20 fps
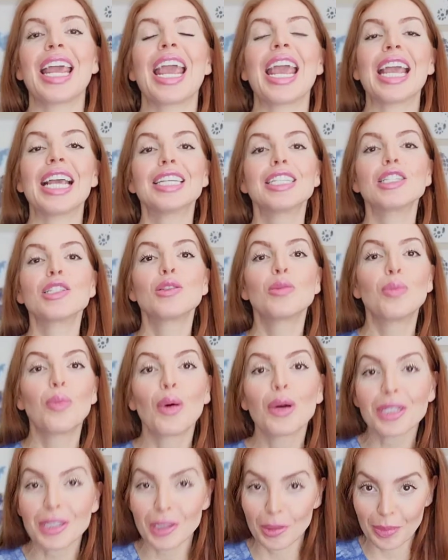a
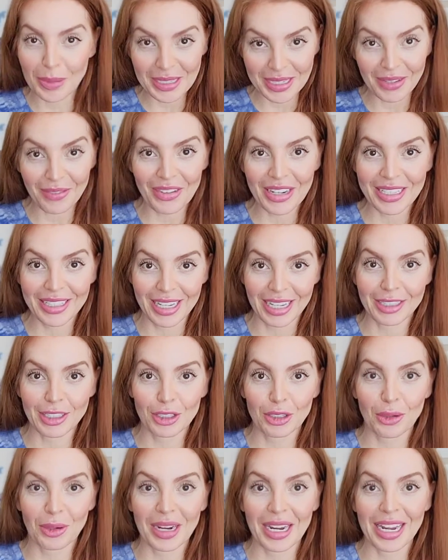sport-specific
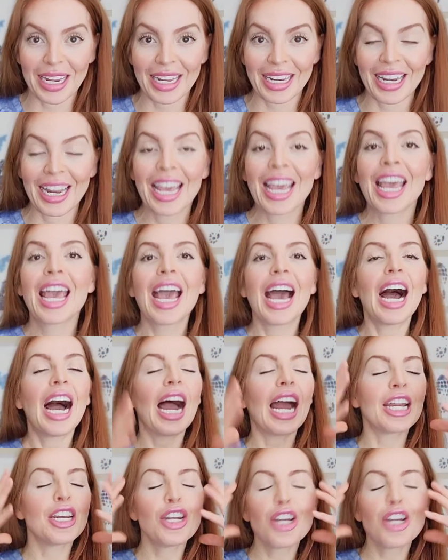sunscreen. I